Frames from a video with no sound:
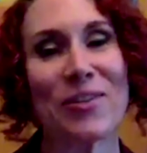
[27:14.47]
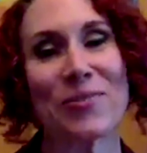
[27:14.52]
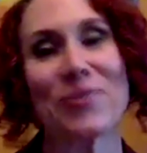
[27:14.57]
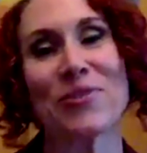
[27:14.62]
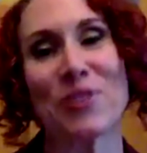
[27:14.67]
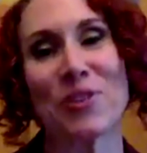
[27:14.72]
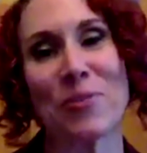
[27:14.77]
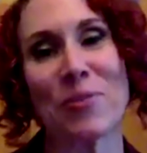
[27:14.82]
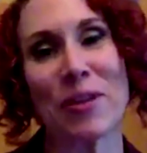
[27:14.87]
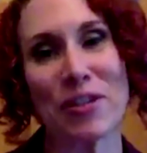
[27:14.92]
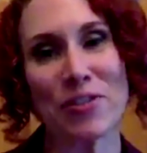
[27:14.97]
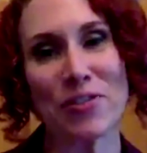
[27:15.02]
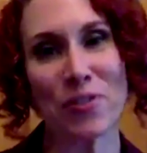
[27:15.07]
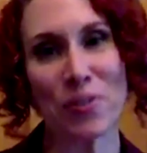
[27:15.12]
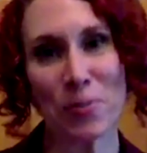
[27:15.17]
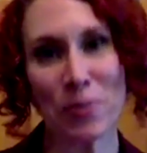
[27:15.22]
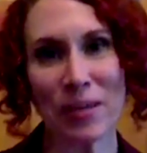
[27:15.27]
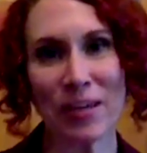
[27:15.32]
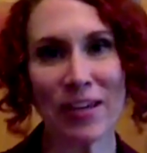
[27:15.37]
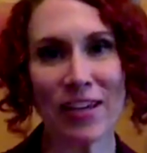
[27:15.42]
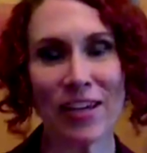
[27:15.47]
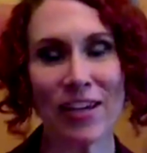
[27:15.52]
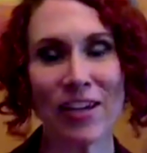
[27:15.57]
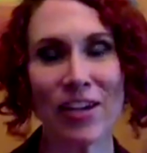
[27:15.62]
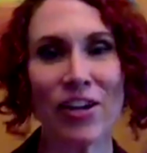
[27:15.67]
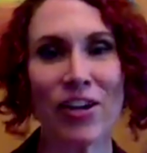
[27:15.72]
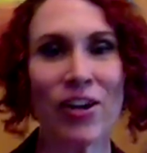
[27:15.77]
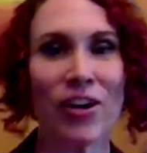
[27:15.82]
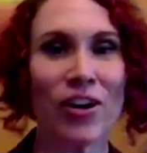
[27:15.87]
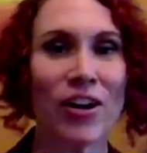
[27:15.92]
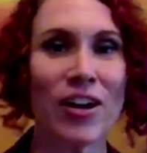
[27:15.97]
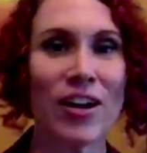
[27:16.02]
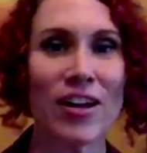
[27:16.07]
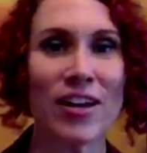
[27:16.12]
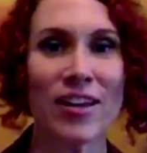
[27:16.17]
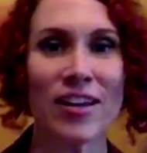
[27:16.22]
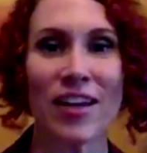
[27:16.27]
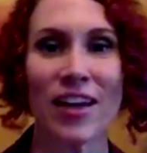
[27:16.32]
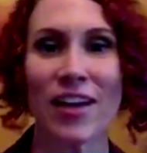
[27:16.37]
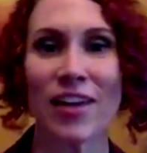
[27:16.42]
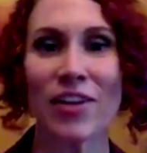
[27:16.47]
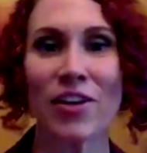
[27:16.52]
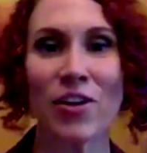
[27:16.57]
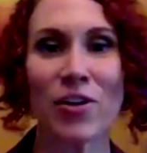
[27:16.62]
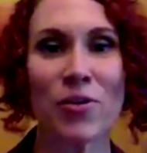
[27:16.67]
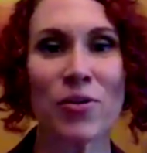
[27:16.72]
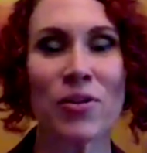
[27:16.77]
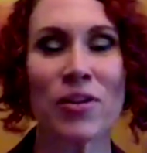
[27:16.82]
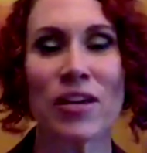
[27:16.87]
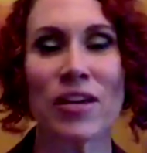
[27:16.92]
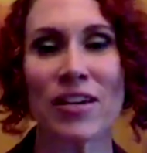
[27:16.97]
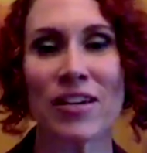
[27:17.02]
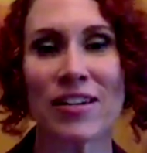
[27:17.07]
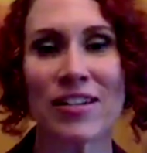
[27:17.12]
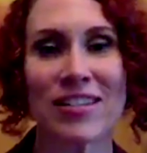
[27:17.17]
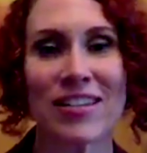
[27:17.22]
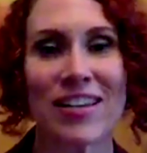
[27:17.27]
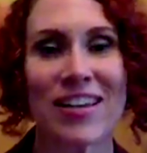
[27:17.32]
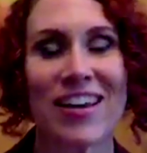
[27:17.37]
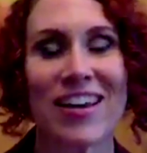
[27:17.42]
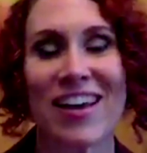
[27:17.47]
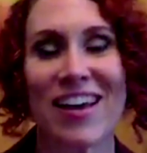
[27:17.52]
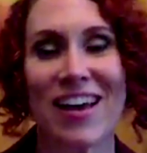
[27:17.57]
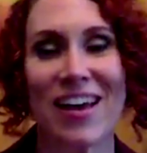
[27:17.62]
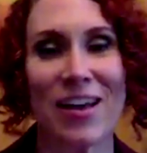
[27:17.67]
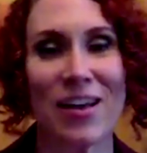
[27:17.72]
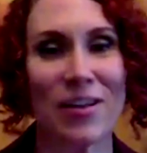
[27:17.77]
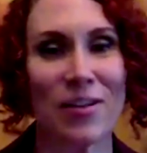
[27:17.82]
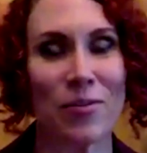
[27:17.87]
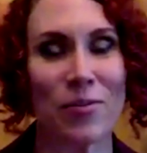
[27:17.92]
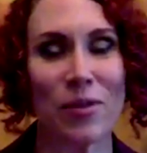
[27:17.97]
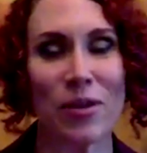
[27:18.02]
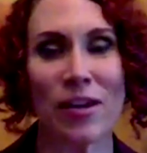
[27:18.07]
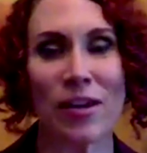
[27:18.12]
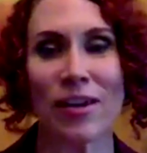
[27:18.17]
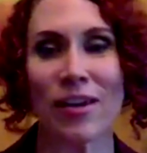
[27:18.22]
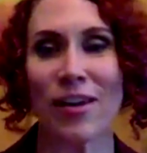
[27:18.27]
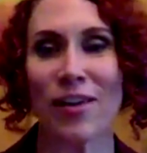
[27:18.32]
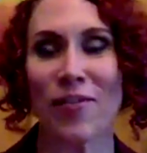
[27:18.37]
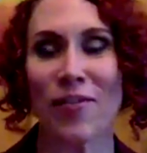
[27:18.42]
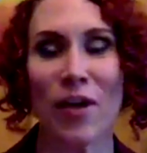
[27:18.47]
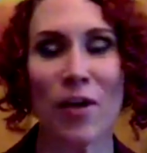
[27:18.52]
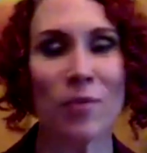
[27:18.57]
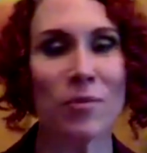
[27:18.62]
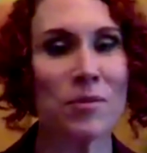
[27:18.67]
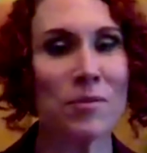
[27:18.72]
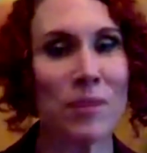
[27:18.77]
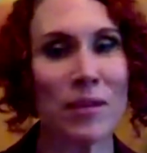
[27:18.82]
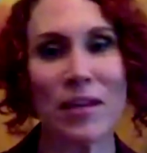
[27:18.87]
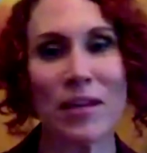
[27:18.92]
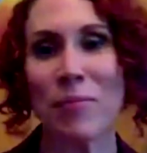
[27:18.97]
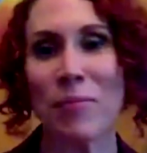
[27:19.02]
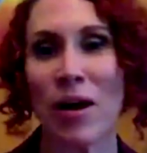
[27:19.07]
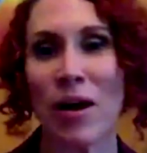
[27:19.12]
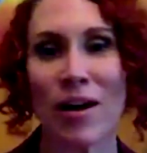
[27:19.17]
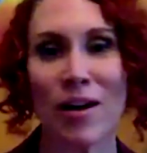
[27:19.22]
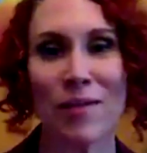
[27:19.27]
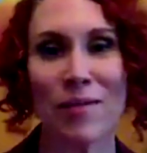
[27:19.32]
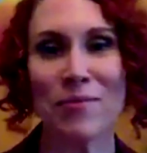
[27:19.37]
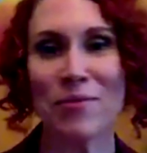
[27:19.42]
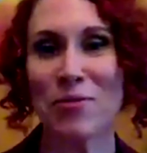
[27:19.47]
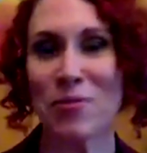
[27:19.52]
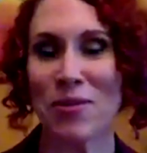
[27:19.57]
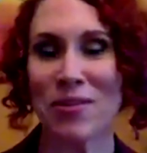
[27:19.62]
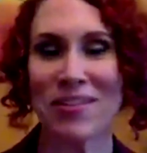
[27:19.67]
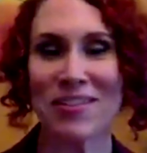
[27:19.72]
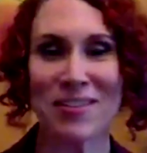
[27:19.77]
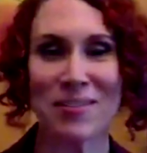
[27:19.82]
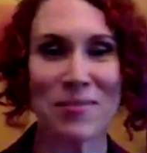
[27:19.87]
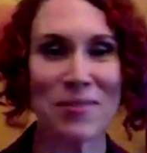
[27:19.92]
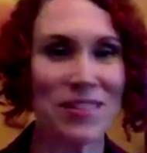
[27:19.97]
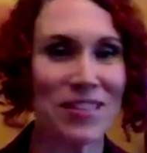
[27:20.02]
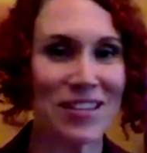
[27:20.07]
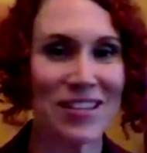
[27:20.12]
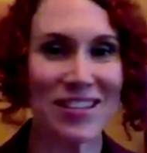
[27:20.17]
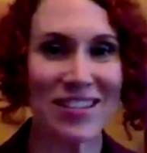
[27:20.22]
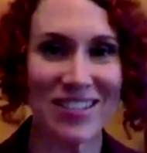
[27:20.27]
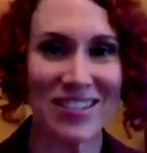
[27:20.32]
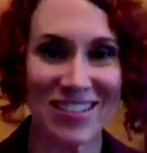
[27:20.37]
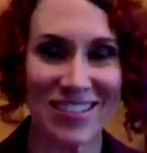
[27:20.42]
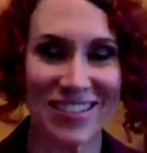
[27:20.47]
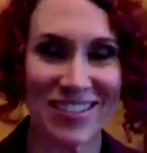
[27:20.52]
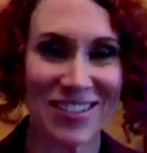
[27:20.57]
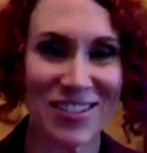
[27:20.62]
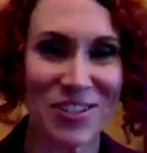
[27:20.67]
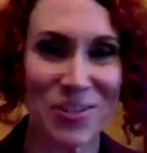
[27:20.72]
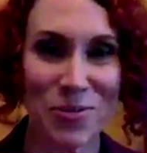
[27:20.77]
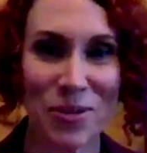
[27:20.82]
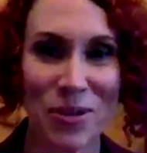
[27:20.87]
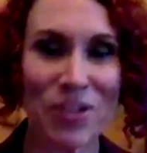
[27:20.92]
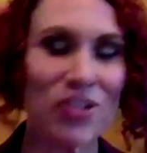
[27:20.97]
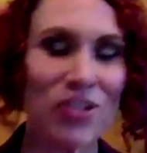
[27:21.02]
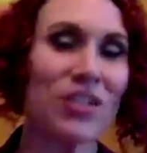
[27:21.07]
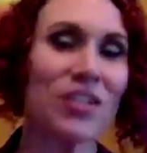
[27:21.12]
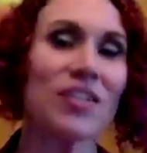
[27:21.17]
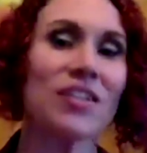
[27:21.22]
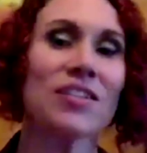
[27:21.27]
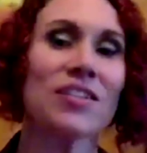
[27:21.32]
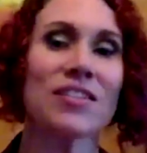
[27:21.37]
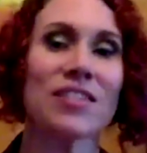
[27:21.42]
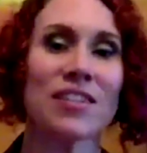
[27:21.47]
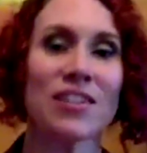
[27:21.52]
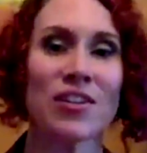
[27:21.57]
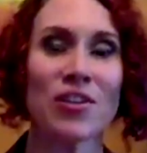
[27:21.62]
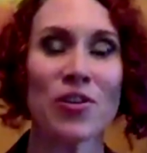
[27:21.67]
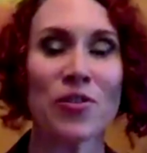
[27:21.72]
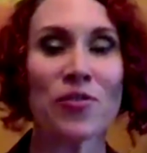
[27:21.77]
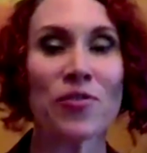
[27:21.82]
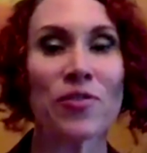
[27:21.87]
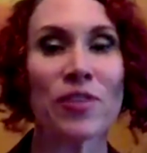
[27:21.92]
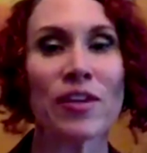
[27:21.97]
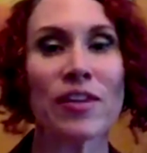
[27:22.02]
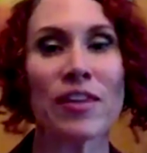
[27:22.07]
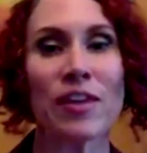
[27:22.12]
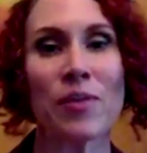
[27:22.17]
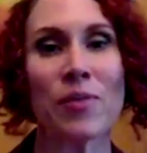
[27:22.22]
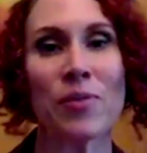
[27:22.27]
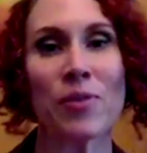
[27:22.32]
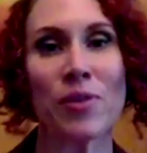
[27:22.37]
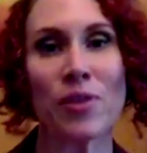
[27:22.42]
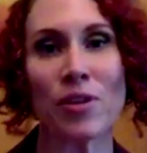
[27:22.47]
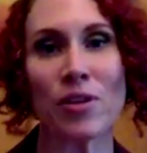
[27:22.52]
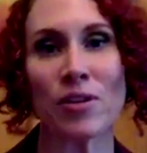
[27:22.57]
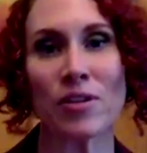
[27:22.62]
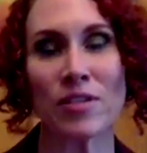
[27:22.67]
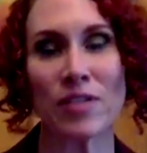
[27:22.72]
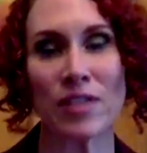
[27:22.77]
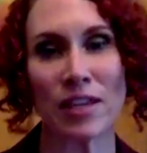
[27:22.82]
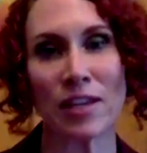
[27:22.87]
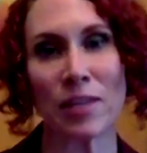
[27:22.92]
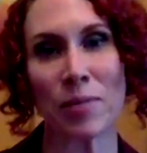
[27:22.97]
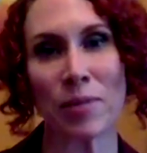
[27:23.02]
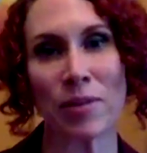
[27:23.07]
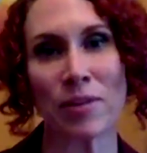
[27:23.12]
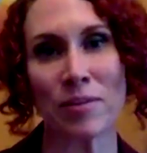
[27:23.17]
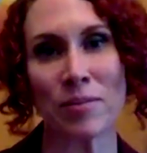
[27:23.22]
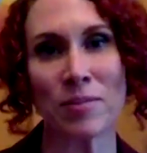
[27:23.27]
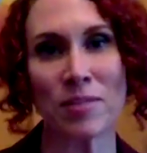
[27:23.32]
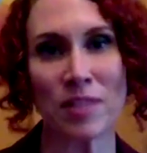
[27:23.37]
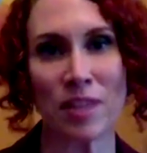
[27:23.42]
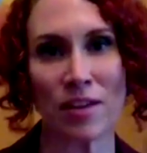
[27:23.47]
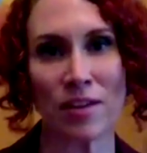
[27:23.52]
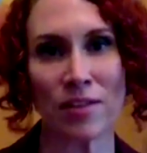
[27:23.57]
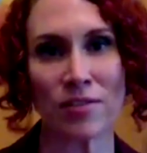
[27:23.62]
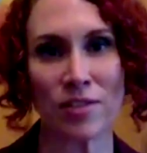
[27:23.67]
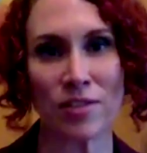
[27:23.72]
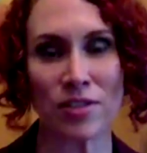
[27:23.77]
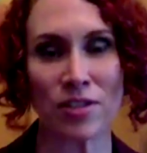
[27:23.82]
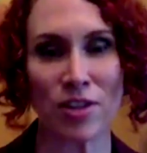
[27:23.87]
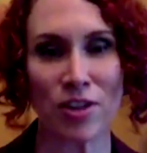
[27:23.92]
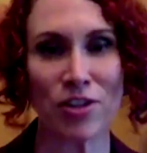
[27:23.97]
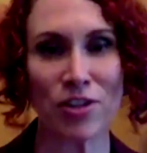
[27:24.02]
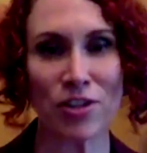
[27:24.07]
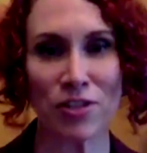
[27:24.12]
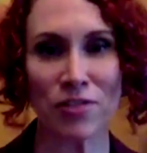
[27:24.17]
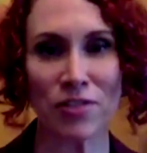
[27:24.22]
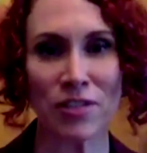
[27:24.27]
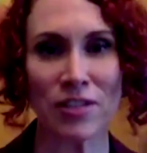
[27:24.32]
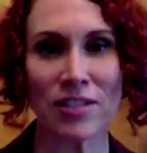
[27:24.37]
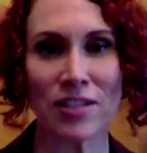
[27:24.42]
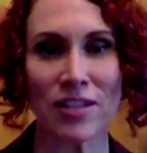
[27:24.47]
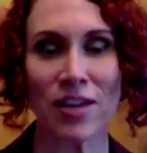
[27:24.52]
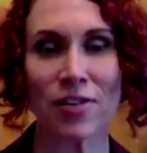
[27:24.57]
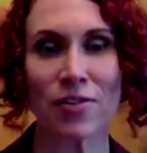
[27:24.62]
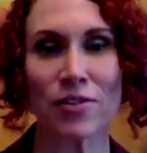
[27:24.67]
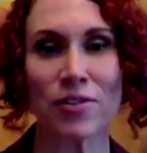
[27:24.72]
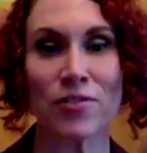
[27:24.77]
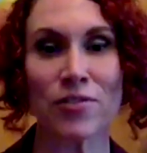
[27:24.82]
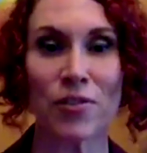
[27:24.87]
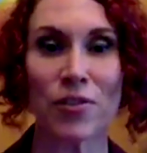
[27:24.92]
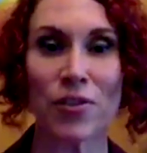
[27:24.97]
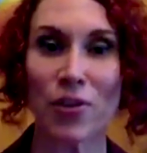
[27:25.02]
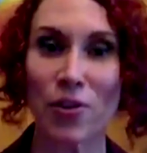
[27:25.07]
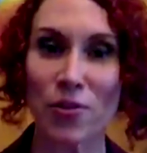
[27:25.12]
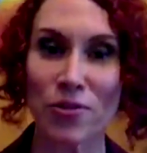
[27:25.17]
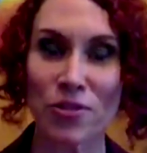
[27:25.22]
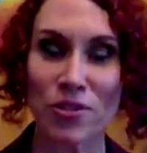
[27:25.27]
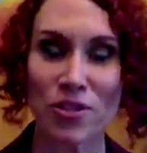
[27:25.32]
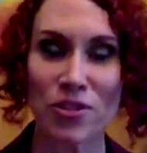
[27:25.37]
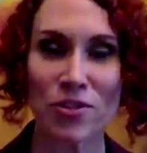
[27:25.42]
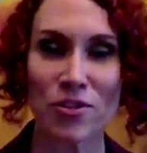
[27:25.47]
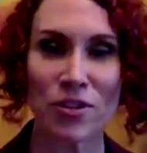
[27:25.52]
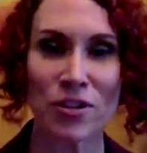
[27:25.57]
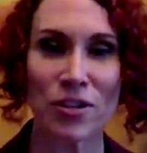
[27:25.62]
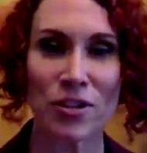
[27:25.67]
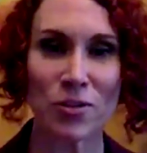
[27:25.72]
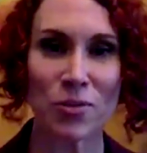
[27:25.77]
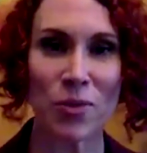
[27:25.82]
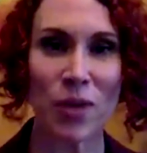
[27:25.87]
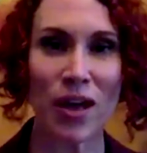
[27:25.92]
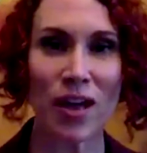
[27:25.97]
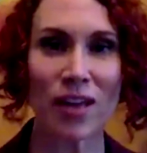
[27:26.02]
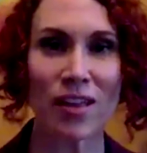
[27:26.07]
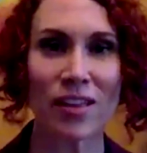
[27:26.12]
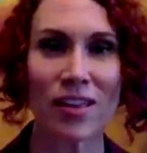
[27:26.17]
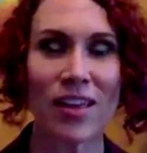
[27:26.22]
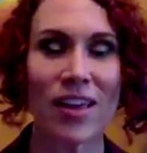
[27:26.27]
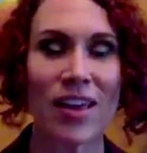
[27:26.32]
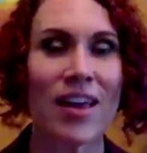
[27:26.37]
you so much for being here. And I know that we have helped many moms with some of these situations, and hopefully they will take it upon themselves to start shifting cycles for their own children as well.